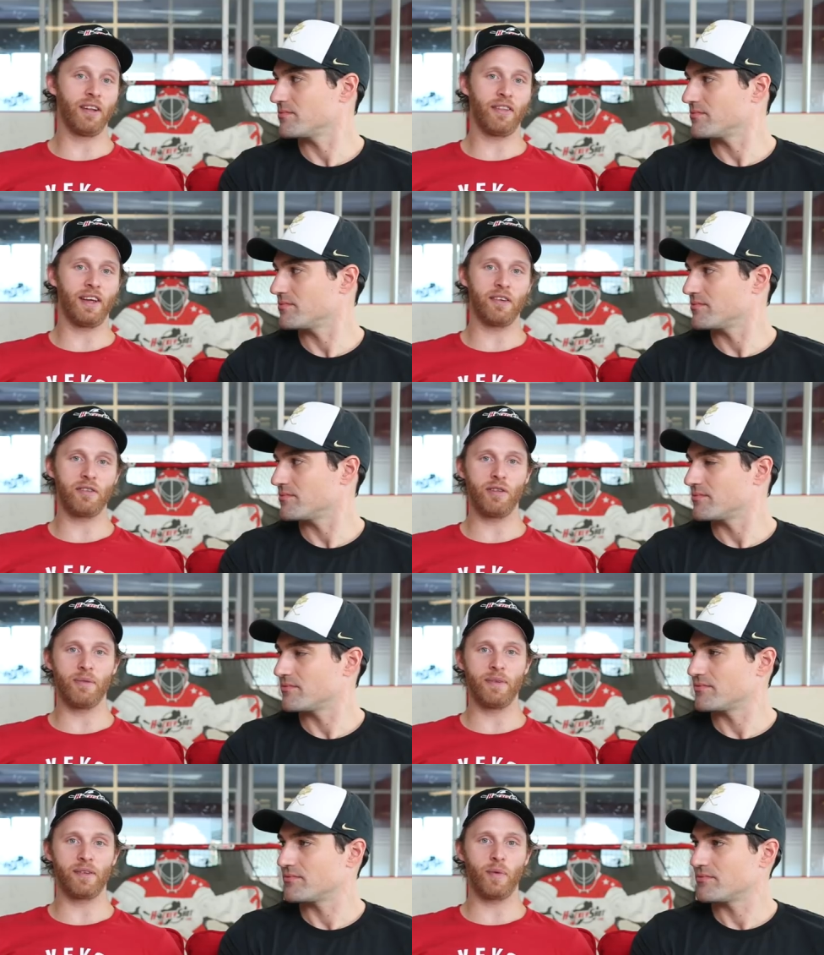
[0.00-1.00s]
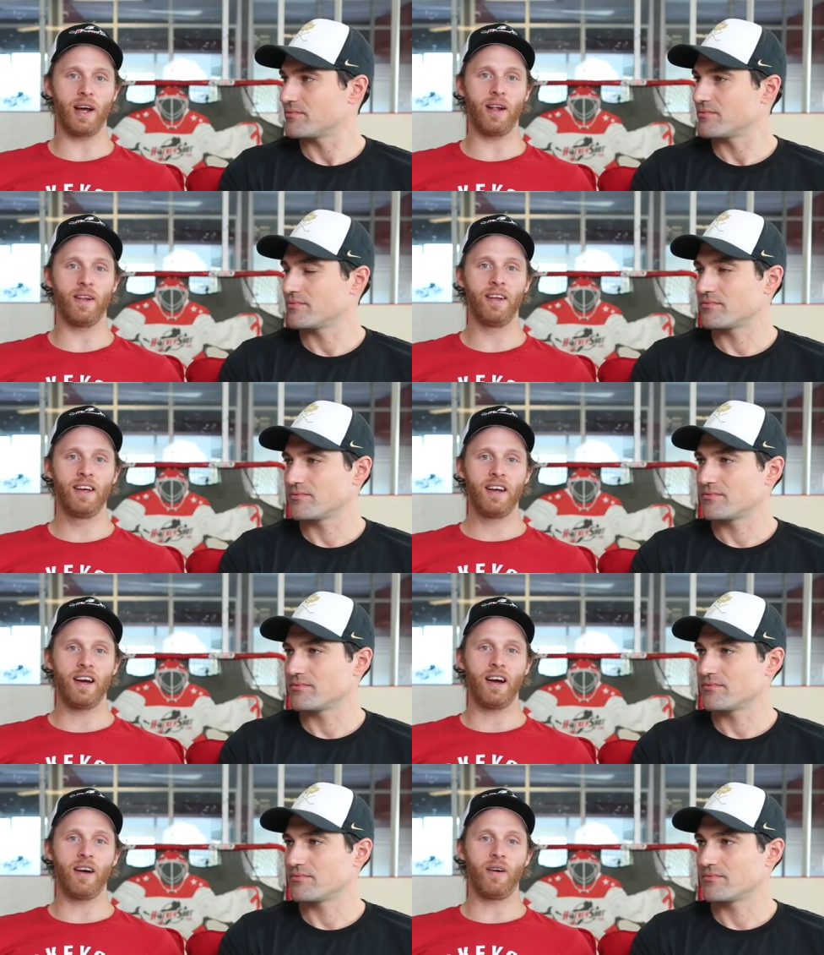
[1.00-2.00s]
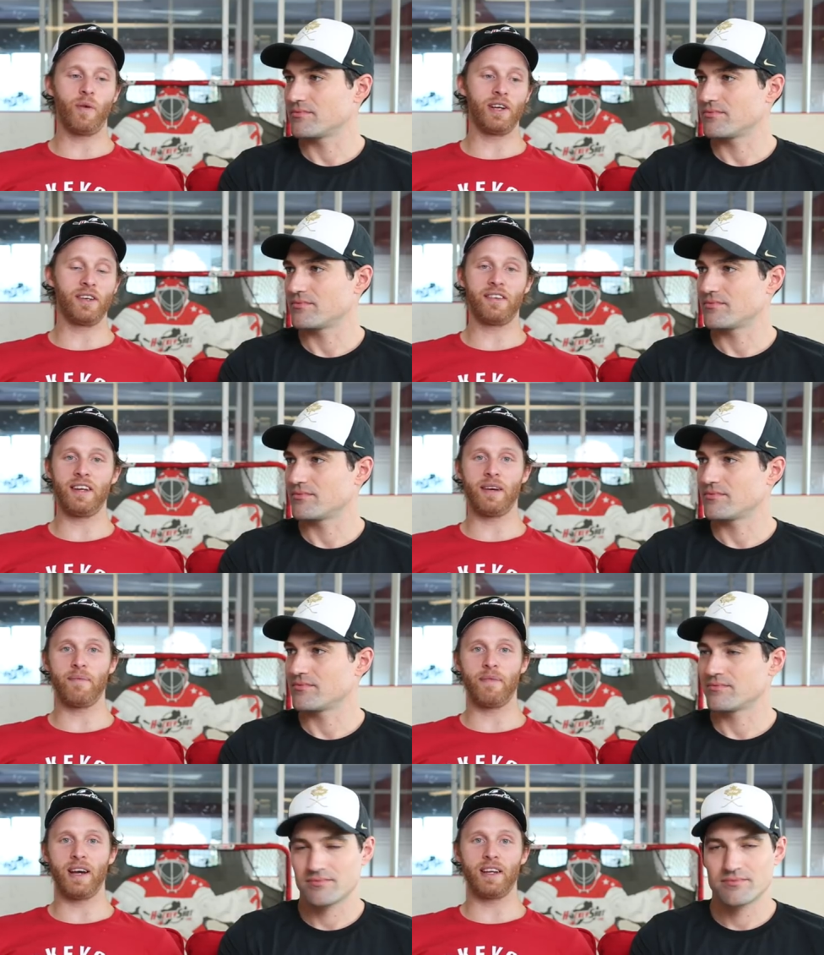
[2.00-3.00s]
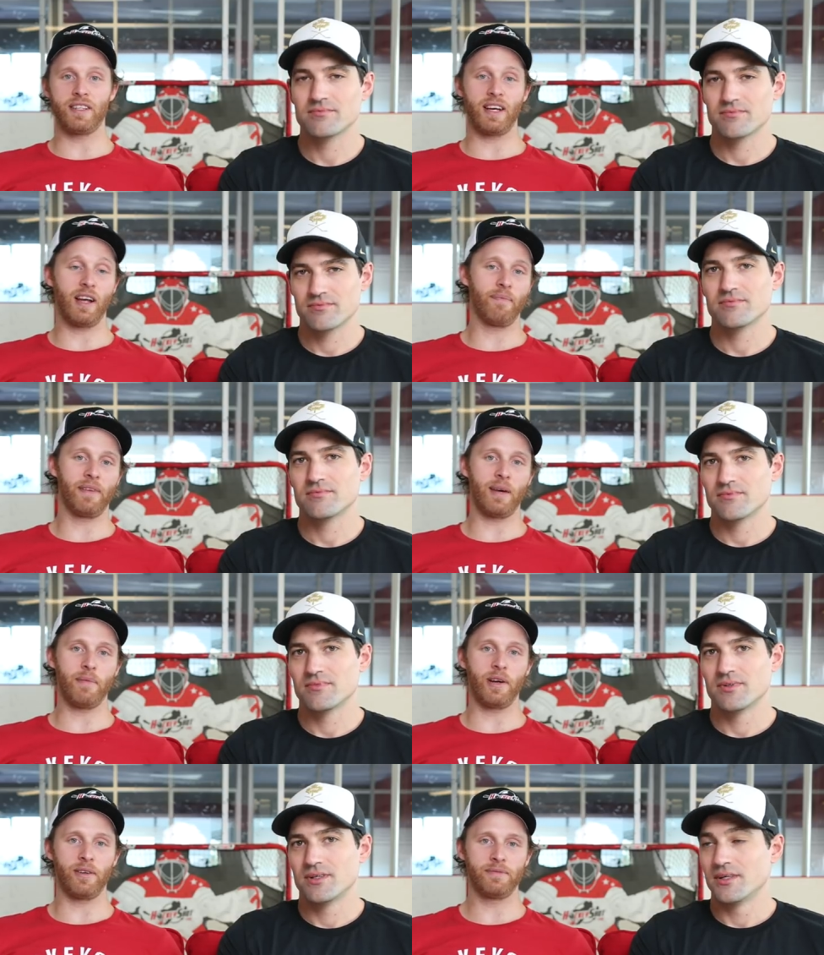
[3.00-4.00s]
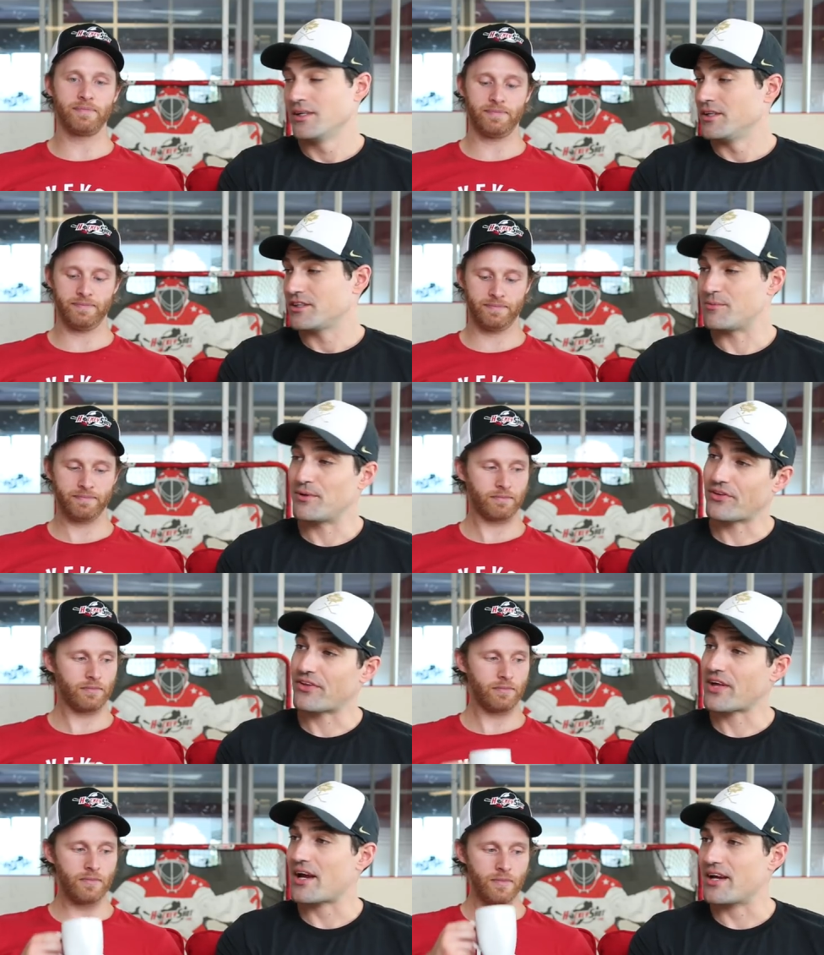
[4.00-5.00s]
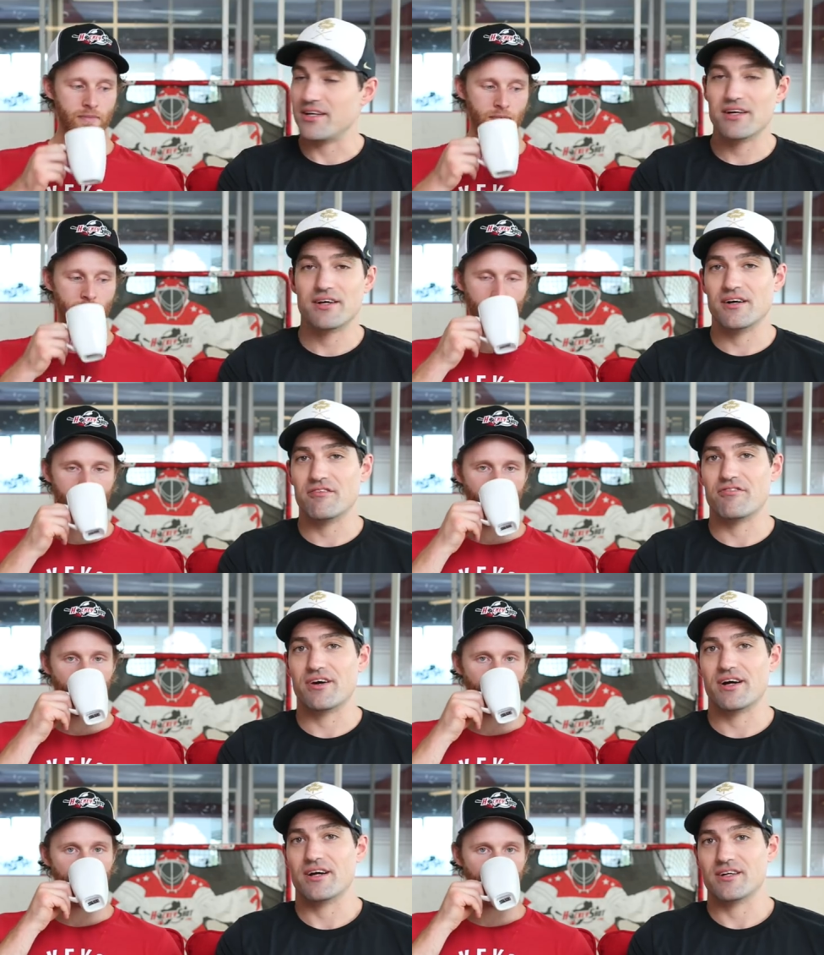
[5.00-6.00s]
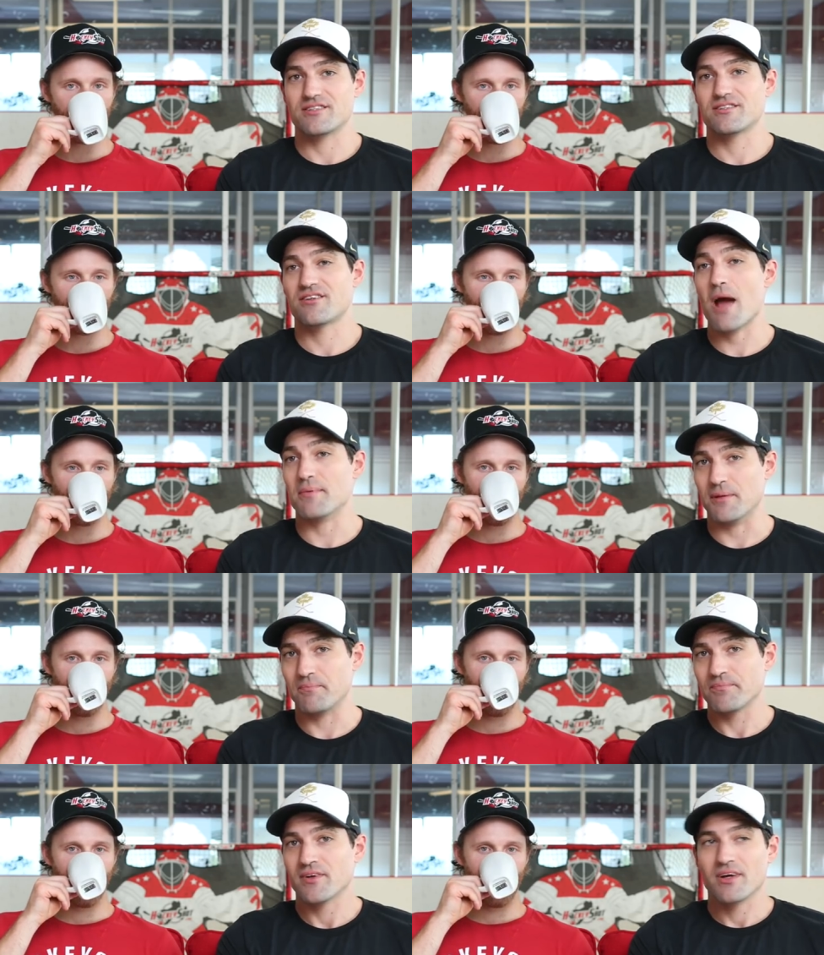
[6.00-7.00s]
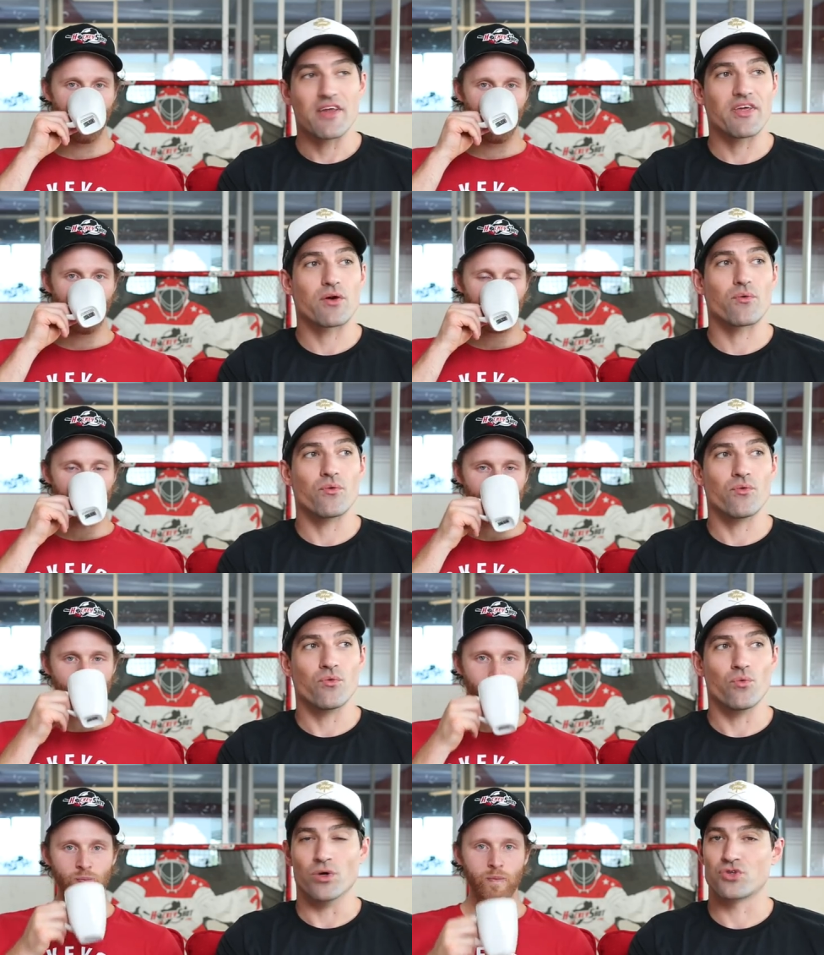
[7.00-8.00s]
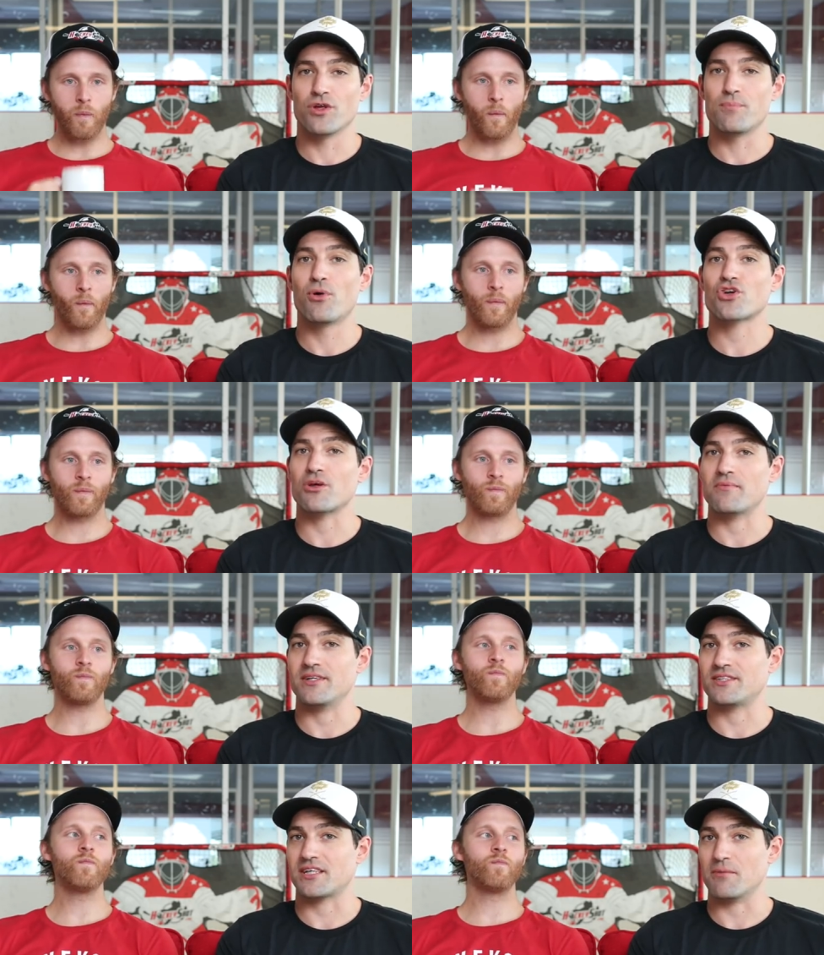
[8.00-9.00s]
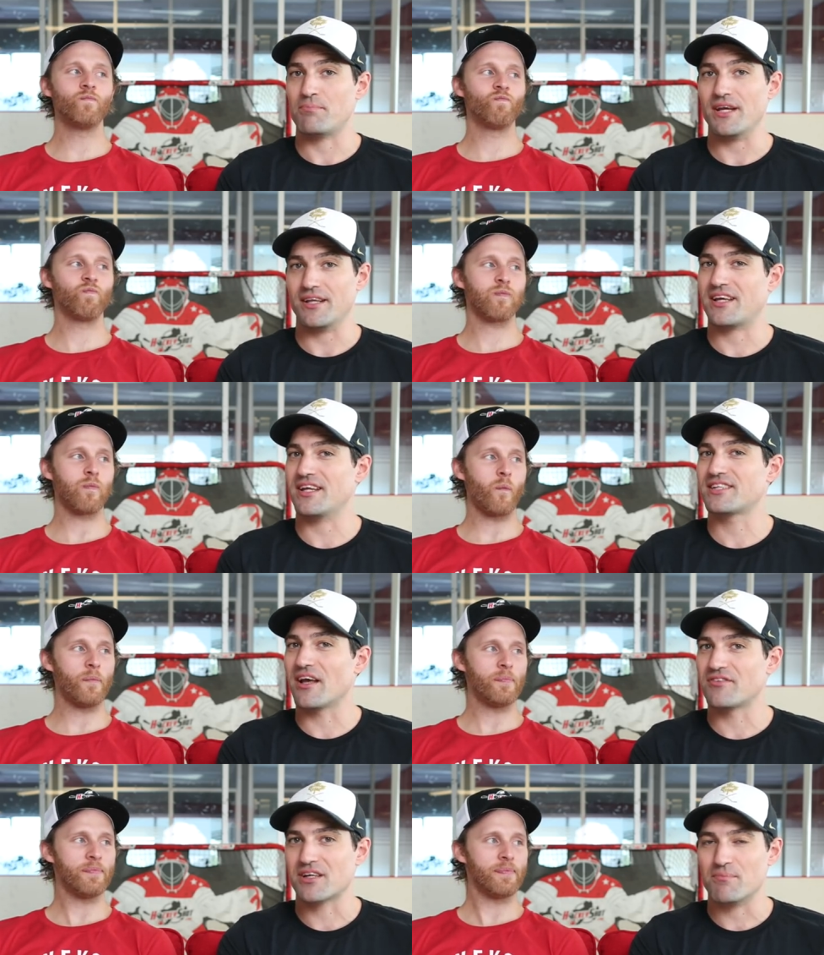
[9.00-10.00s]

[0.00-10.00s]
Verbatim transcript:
Speaker 1: little things to them as well uh, when you see them uh, to help them get better
Speaker 2: to build on that idea of uh, timing them, I think what's really pushing them is to compete. Kids love to